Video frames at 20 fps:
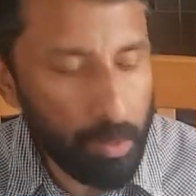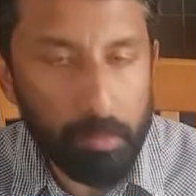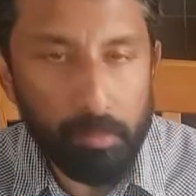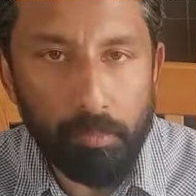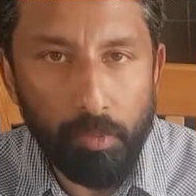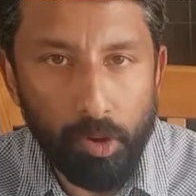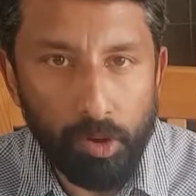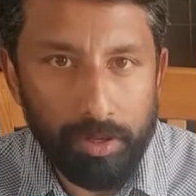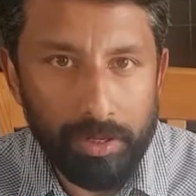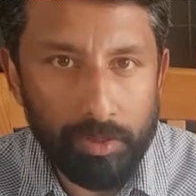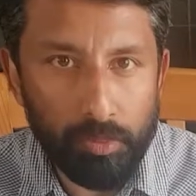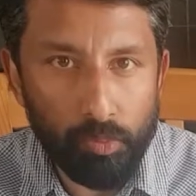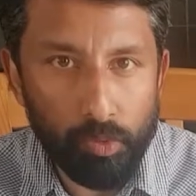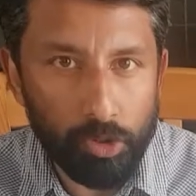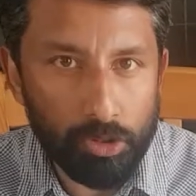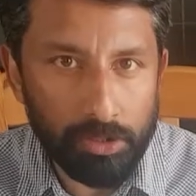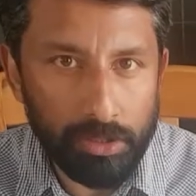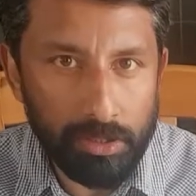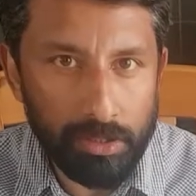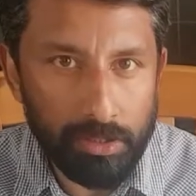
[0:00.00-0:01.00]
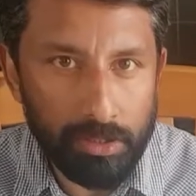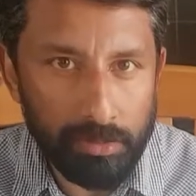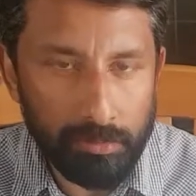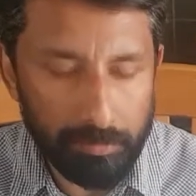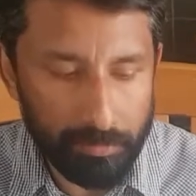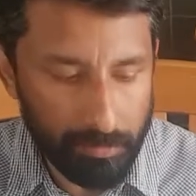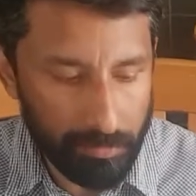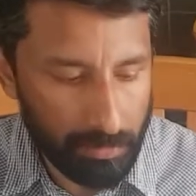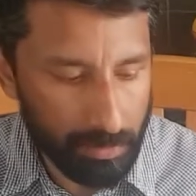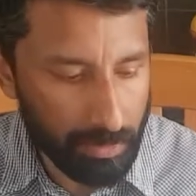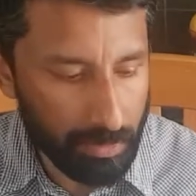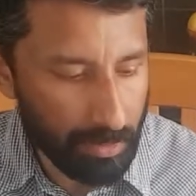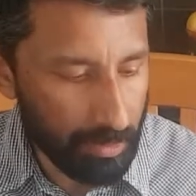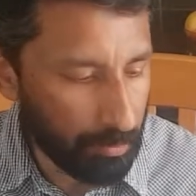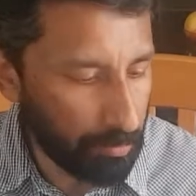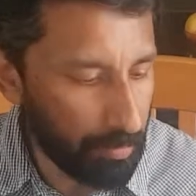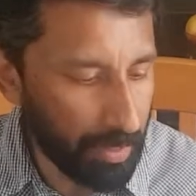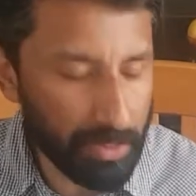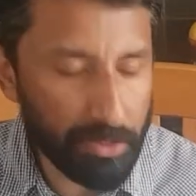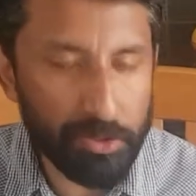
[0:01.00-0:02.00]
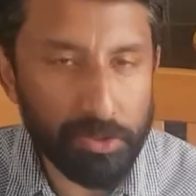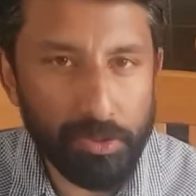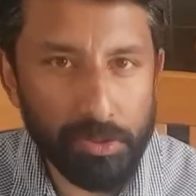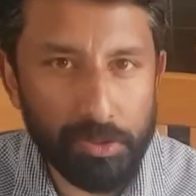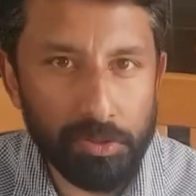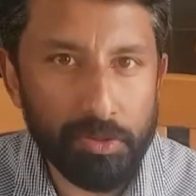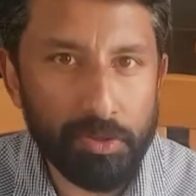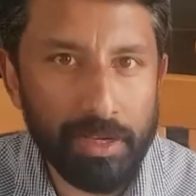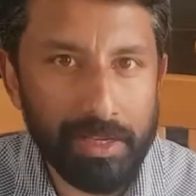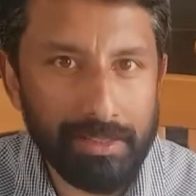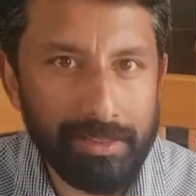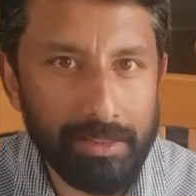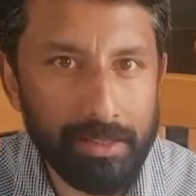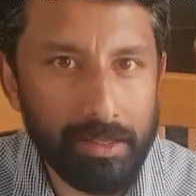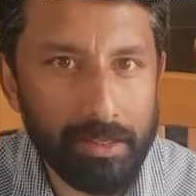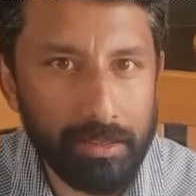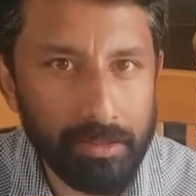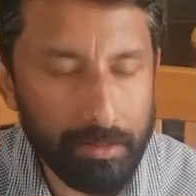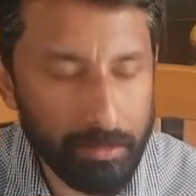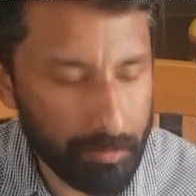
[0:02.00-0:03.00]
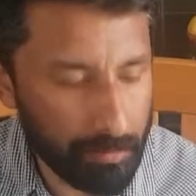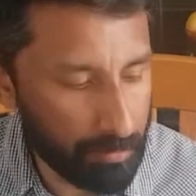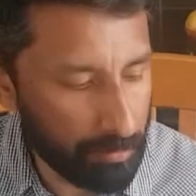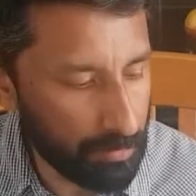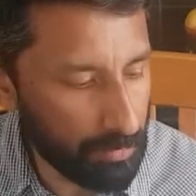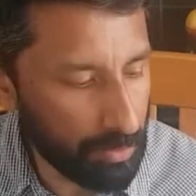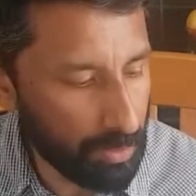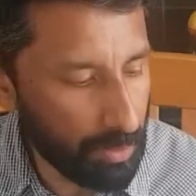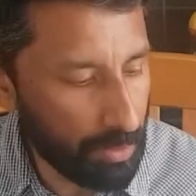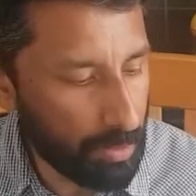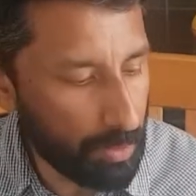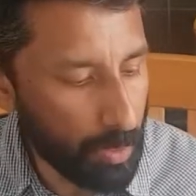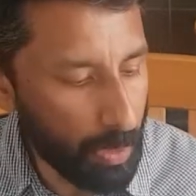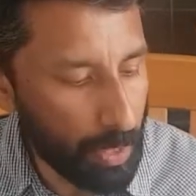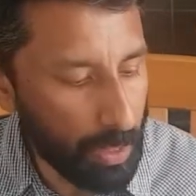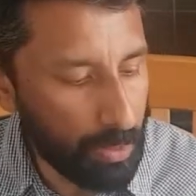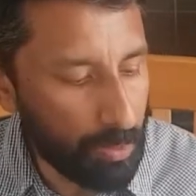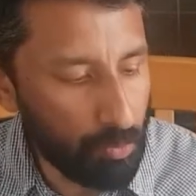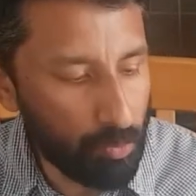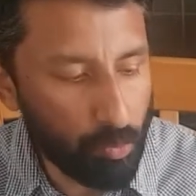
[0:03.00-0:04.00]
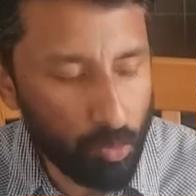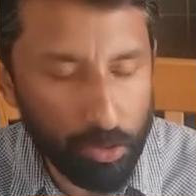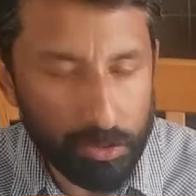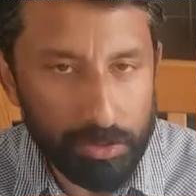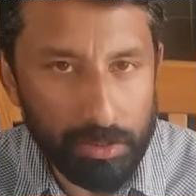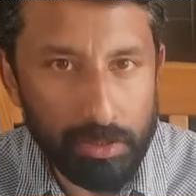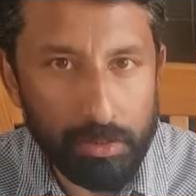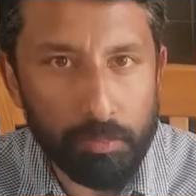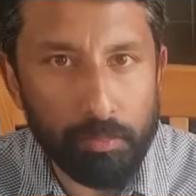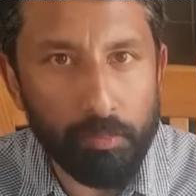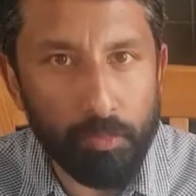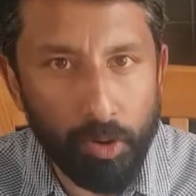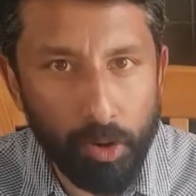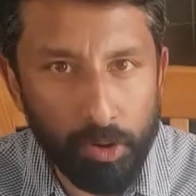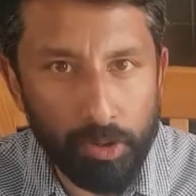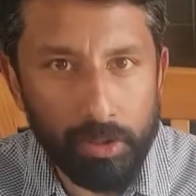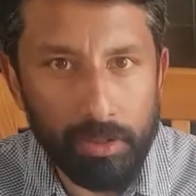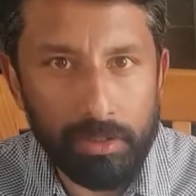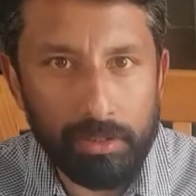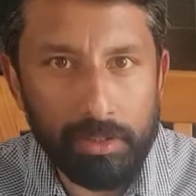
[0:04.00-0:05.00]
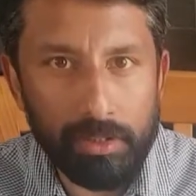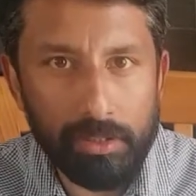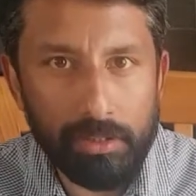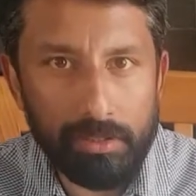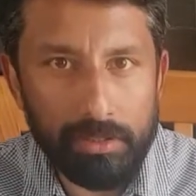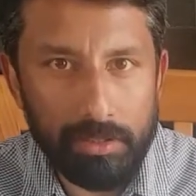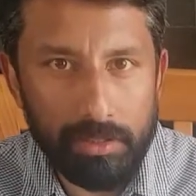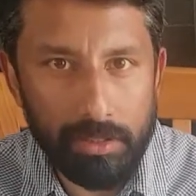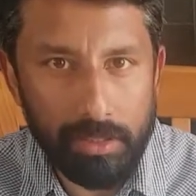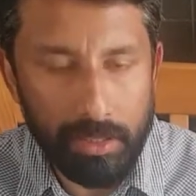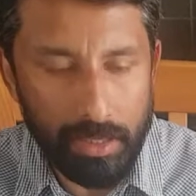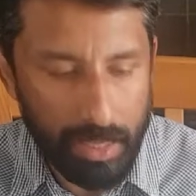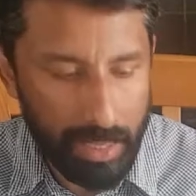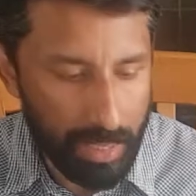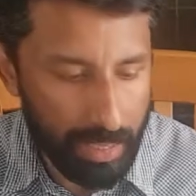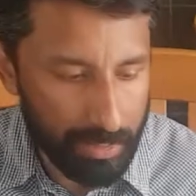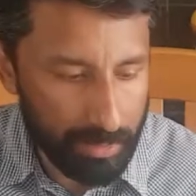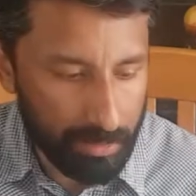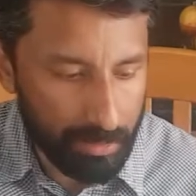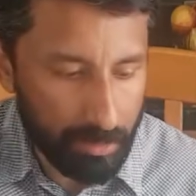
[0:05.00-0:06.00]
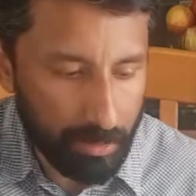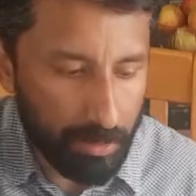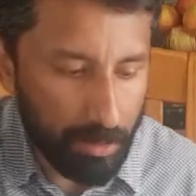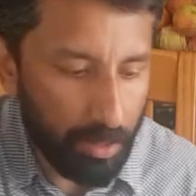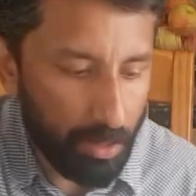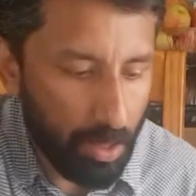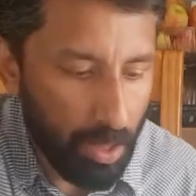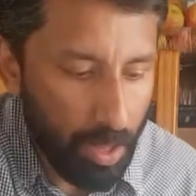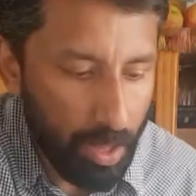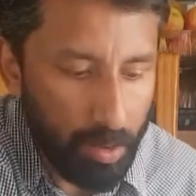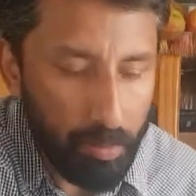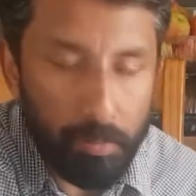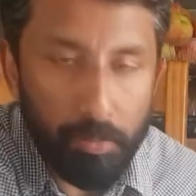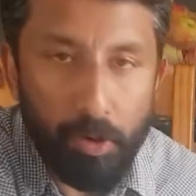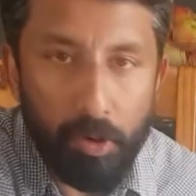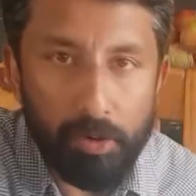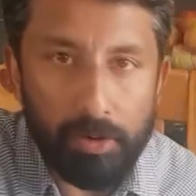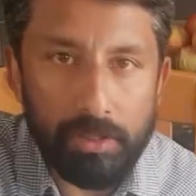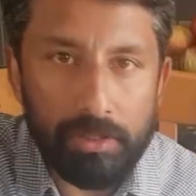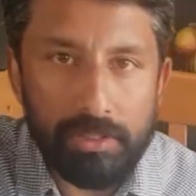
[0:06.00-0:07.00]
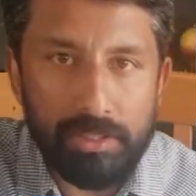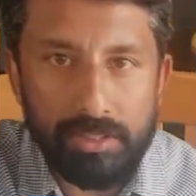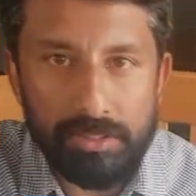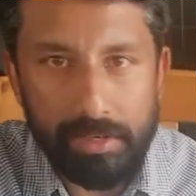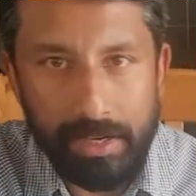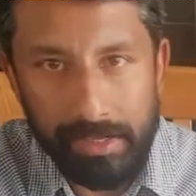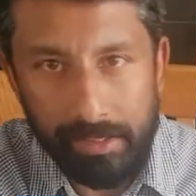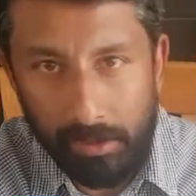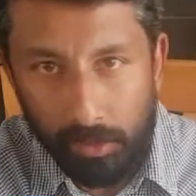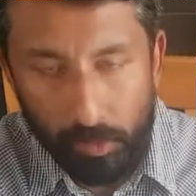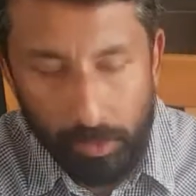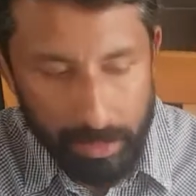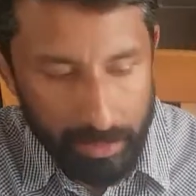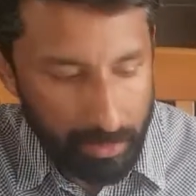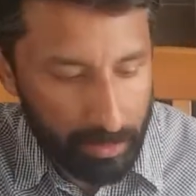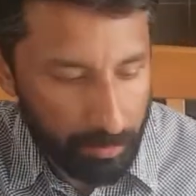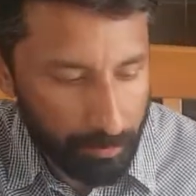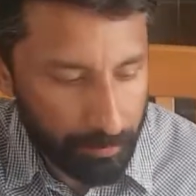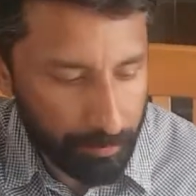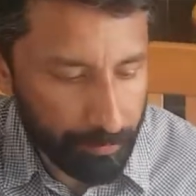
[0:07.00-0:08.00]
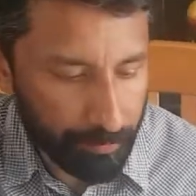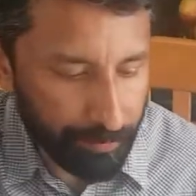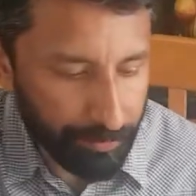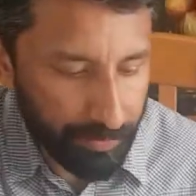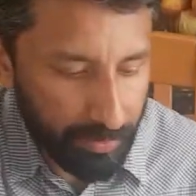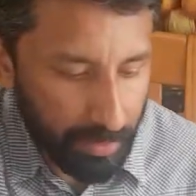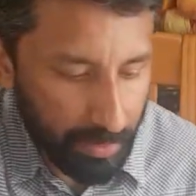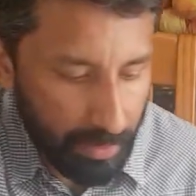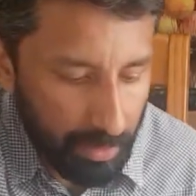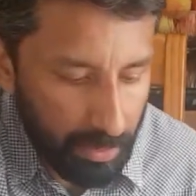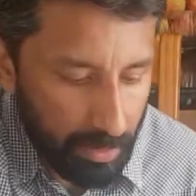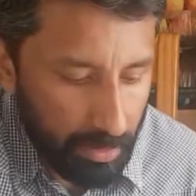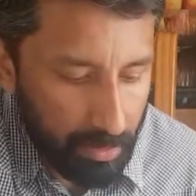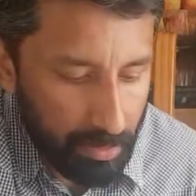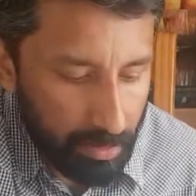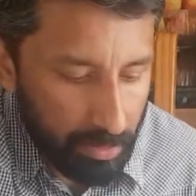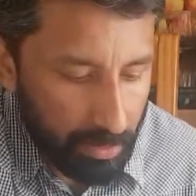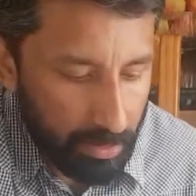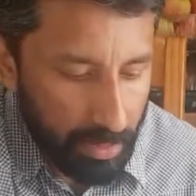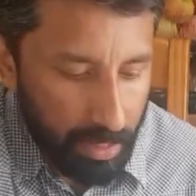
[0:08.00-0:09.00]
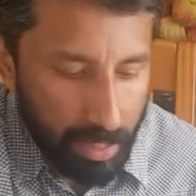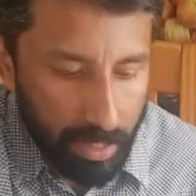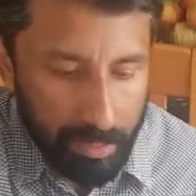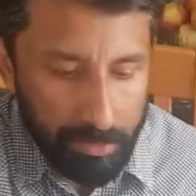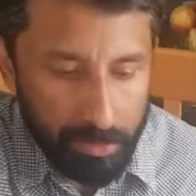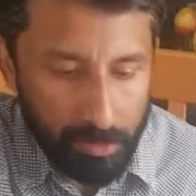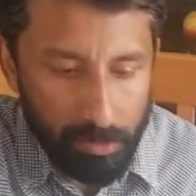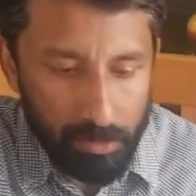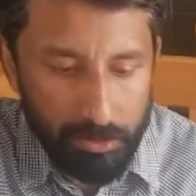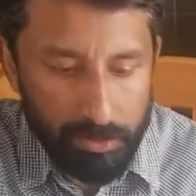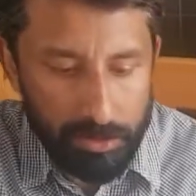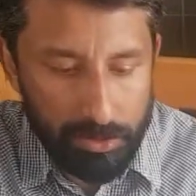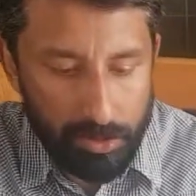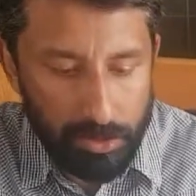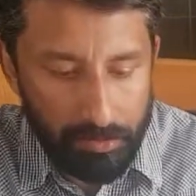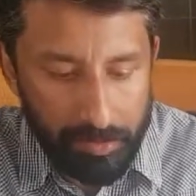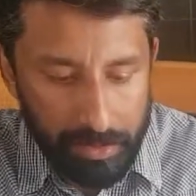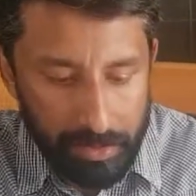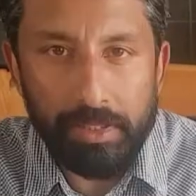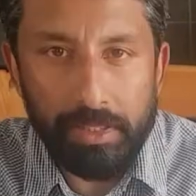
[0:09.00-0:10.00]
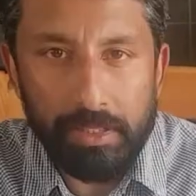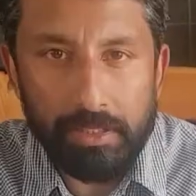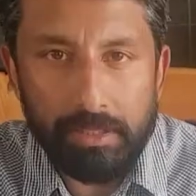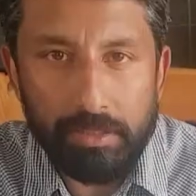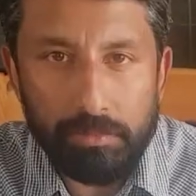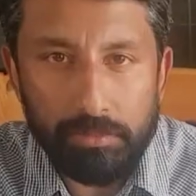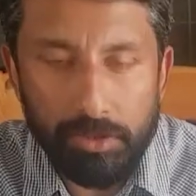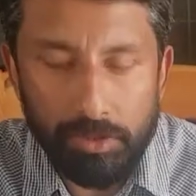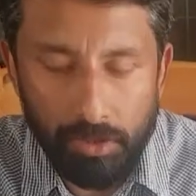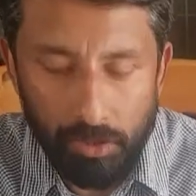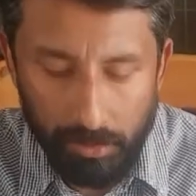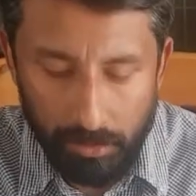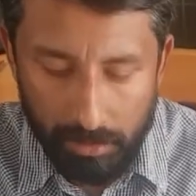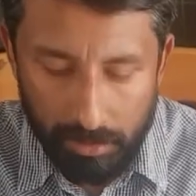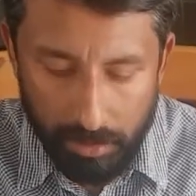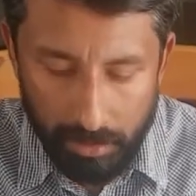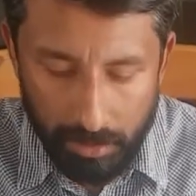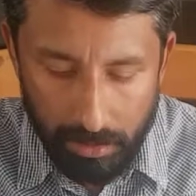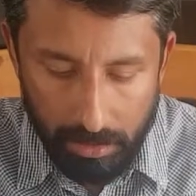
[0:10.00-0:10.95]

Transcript: boiling water. Make sure you get the water boiled and pour it straight away. And also we need some salt,